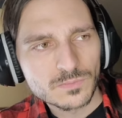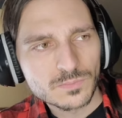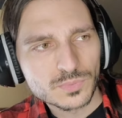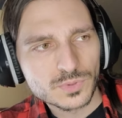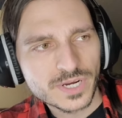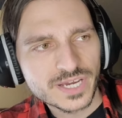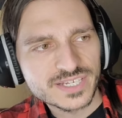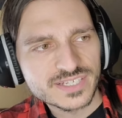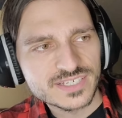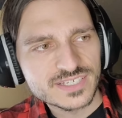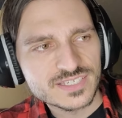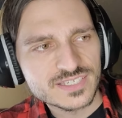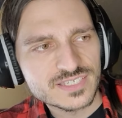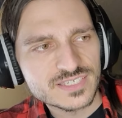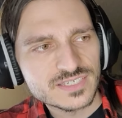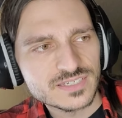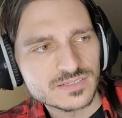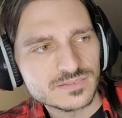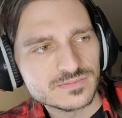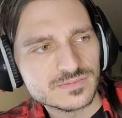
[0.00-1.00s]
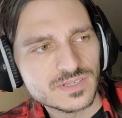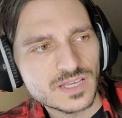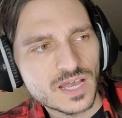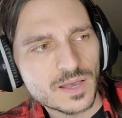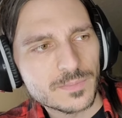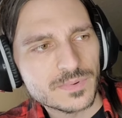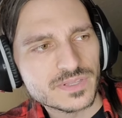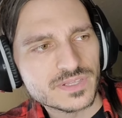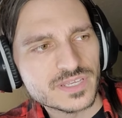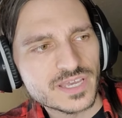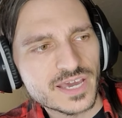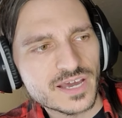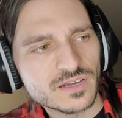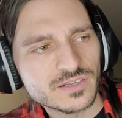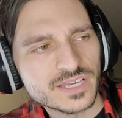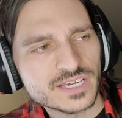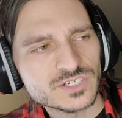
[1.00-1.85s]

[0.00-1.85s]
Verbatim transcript: brightness up and down.